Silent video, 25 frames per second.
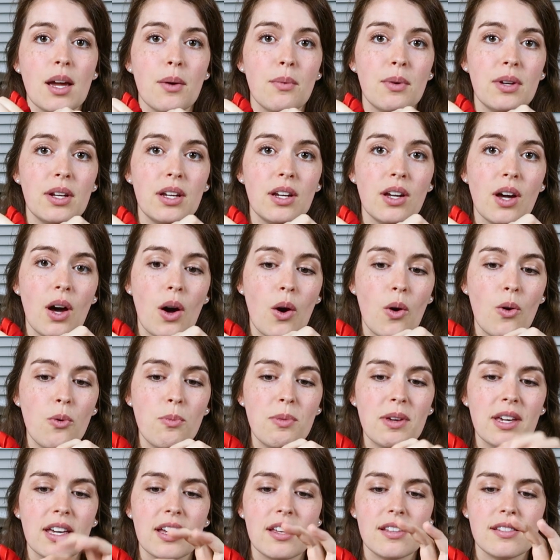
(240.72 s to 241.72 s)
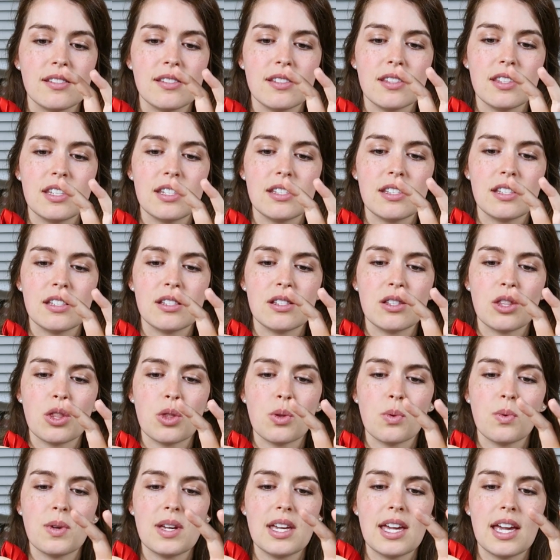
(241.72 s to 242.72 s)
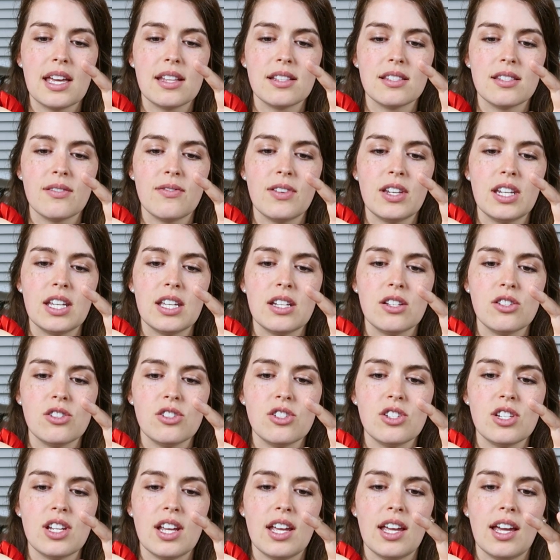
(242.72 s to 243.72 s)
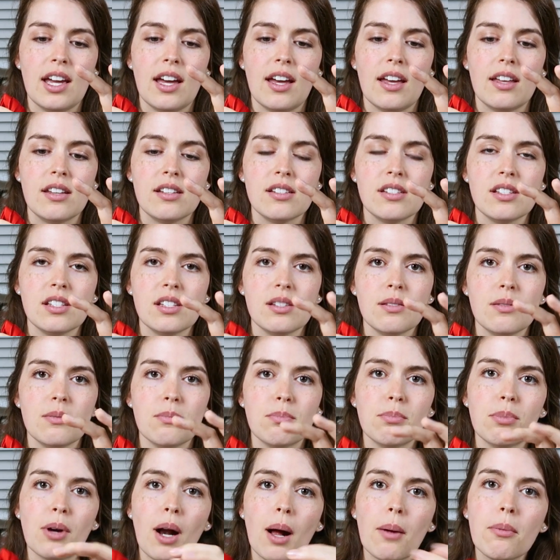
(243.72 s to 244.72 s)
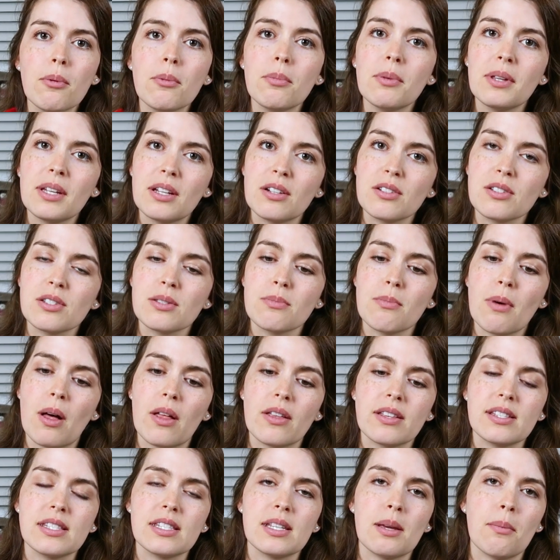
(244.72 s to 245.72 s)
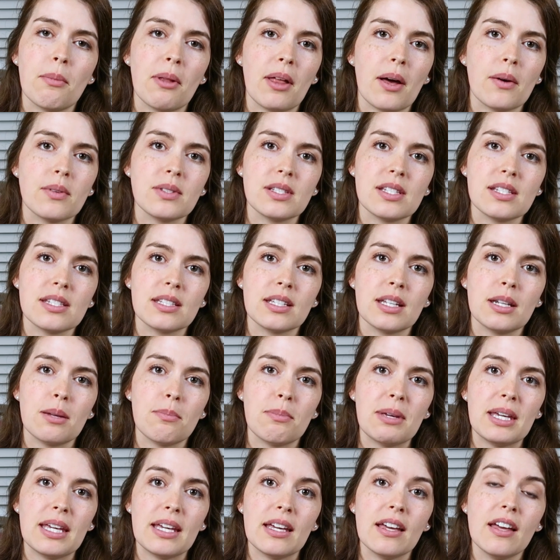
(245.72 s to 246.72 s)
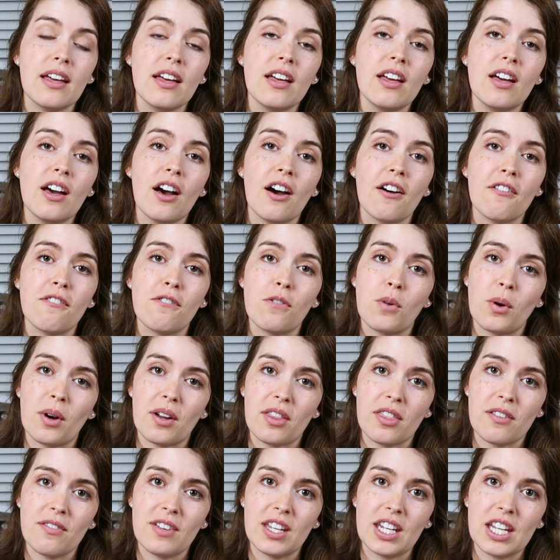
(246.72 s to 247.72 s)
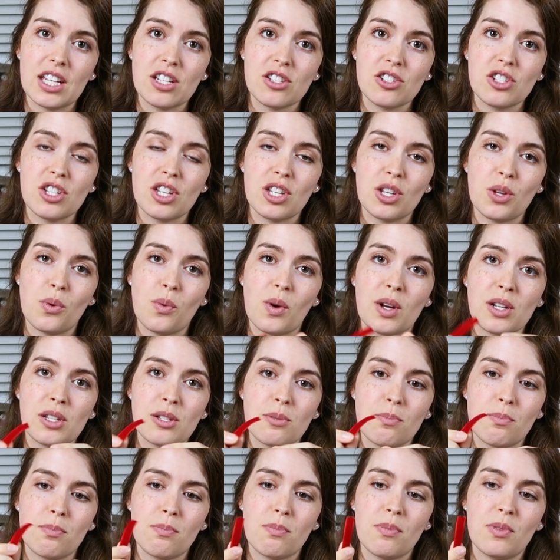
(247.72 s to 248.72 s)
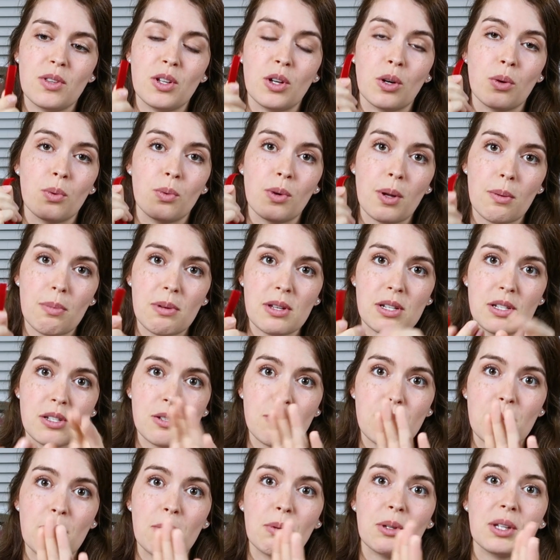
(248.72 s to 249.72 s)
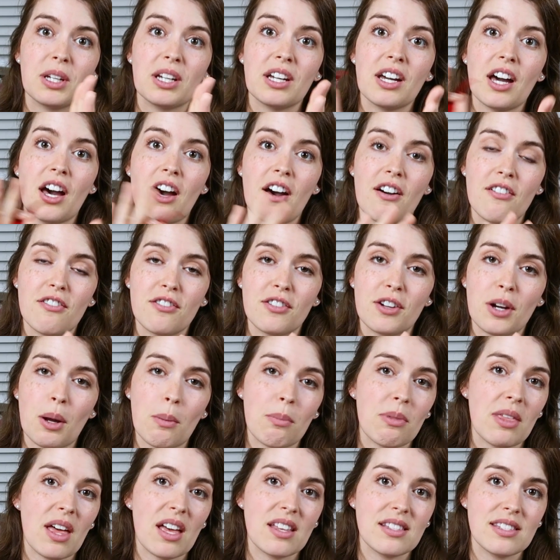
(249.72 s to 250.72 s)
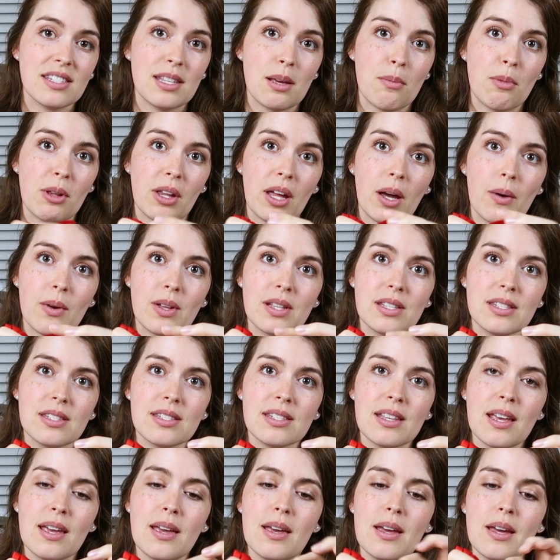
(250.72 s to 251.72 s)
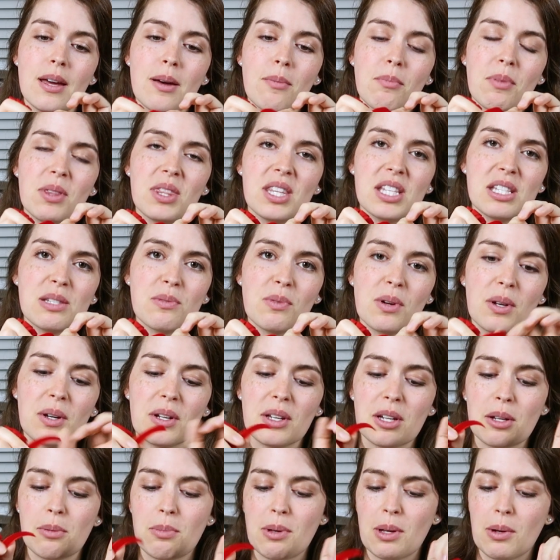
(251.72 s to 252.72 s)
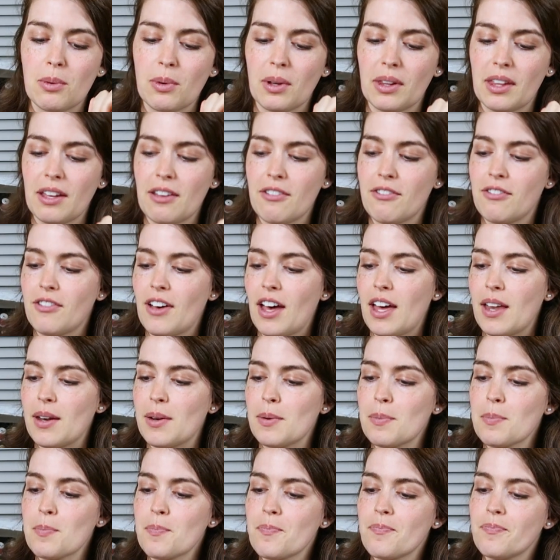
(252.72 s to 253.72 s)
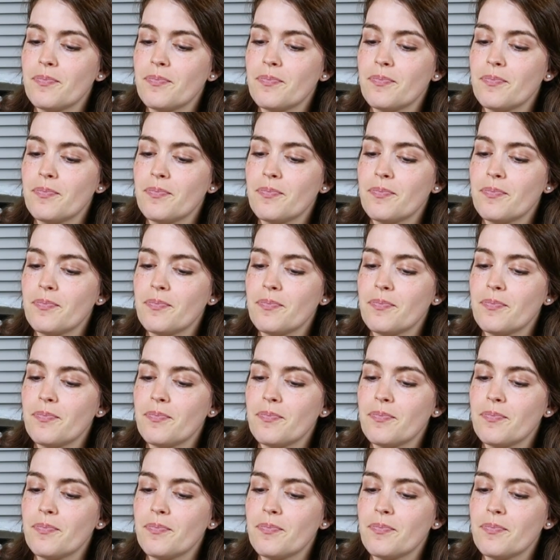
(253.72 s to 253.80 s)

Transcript: I would go, because this is 3/8 of an inch, and probably your smallest seam allowance is going to be 1/4 of an inch, and you want your ribbon to be able to cover up that seam allowance. But this one could be really fun.